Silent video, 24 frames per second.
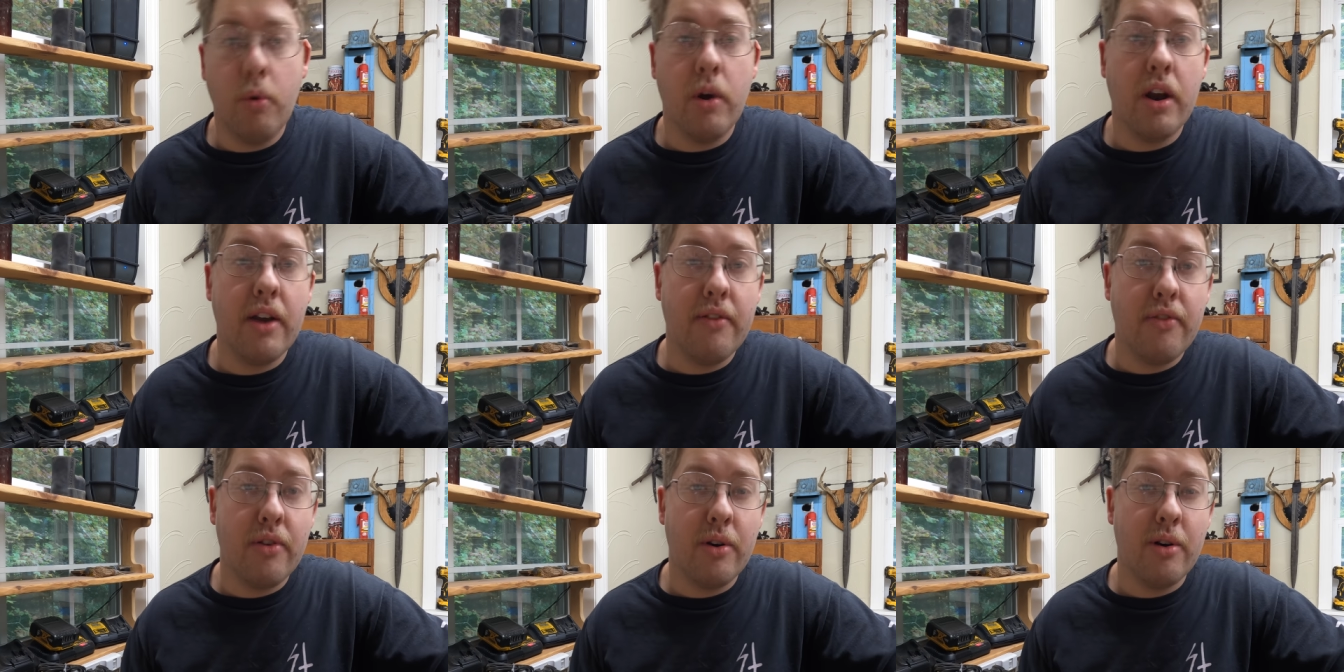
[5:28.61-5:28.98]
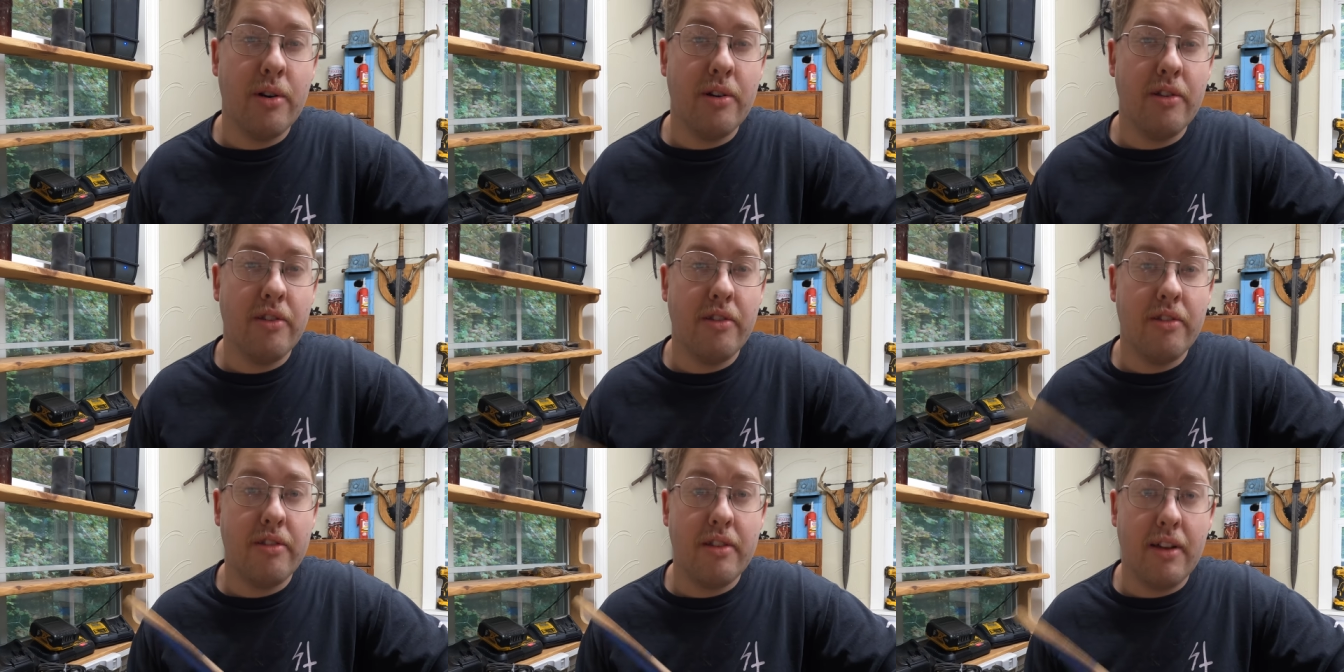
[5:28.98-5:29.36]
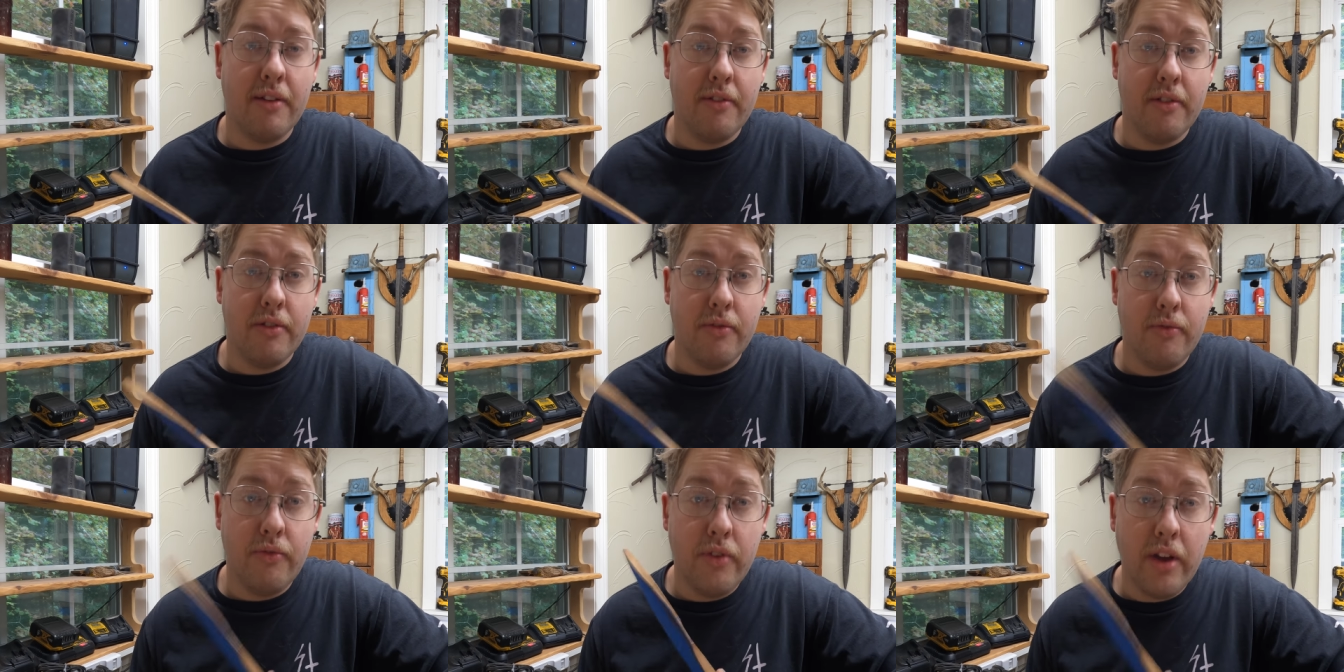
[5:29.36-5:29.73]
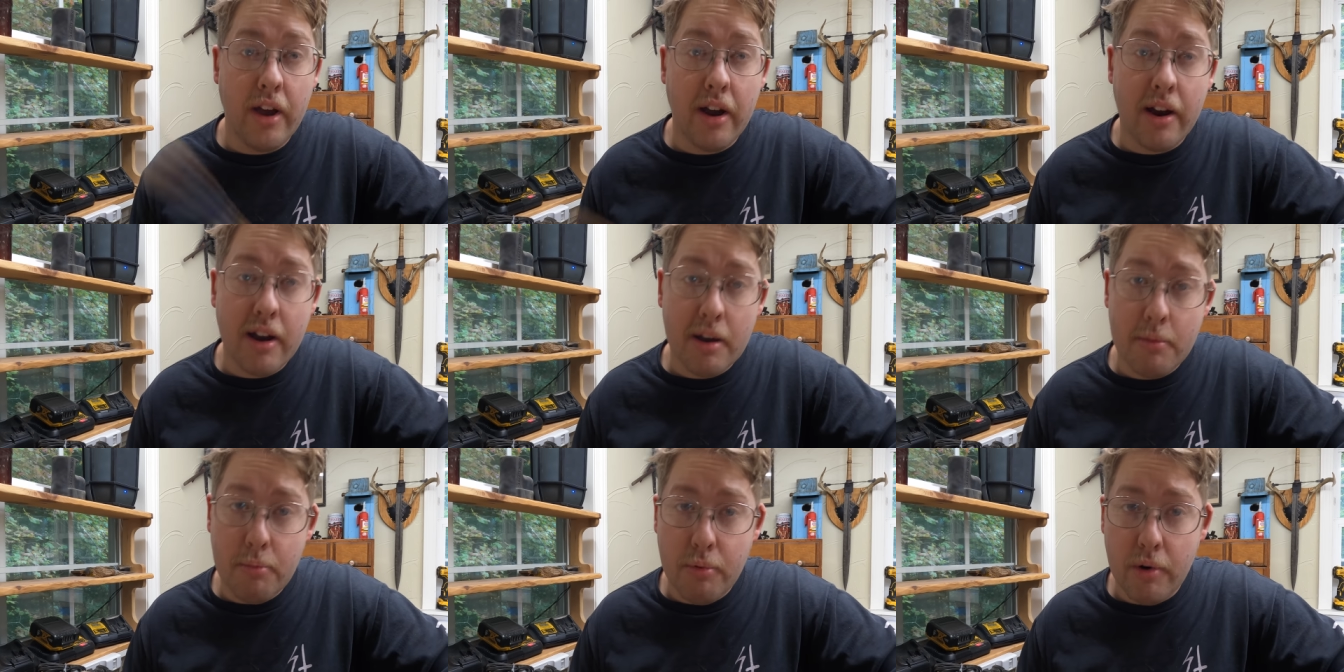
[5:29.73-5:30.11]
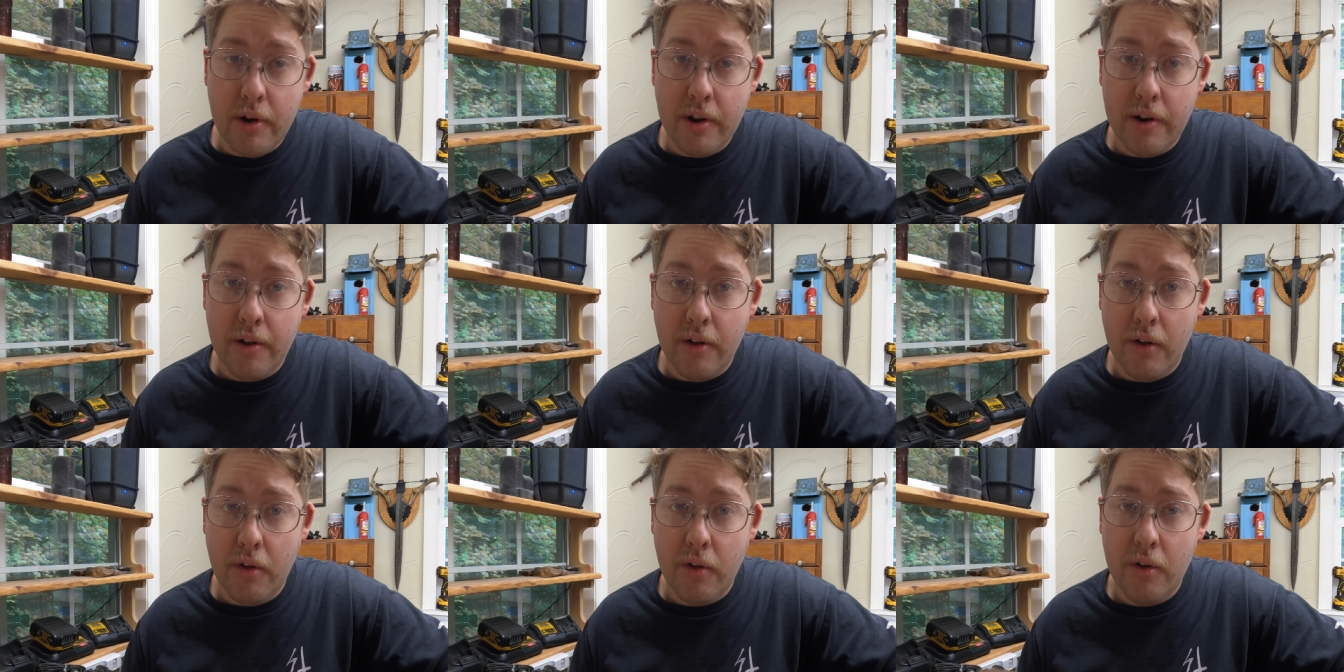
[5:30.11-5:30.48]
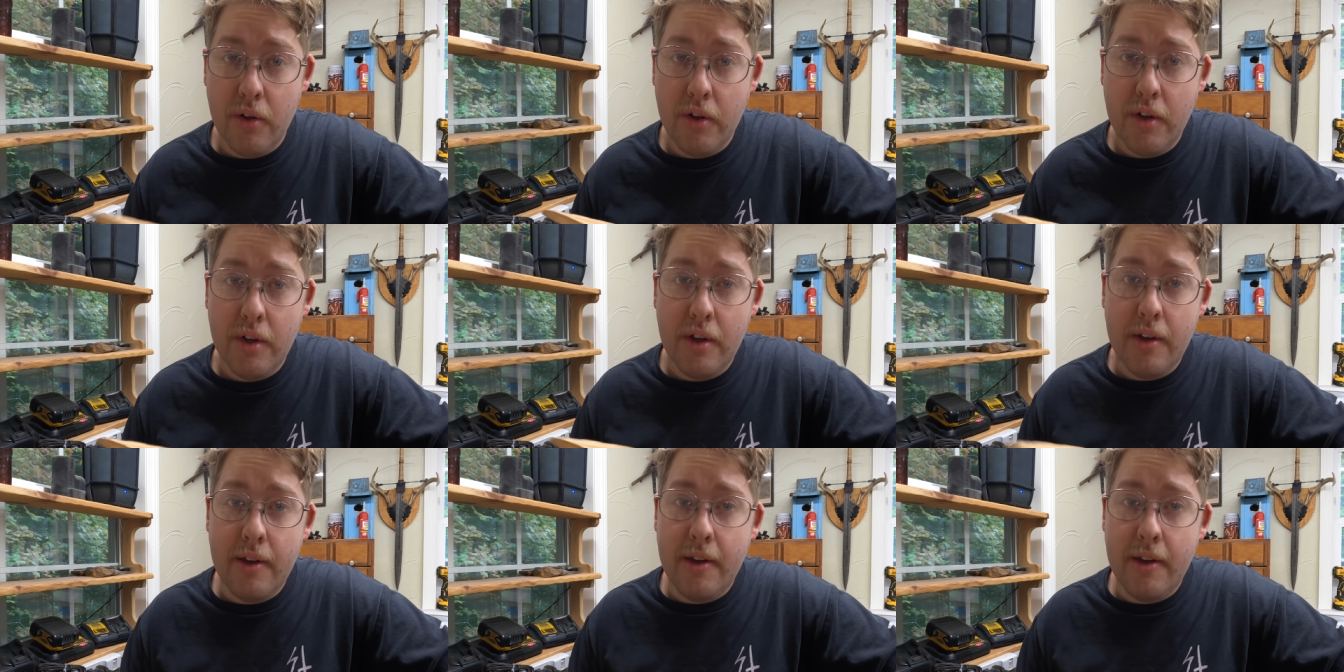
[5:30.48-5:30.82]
What I've heard is this stuff is very brittle,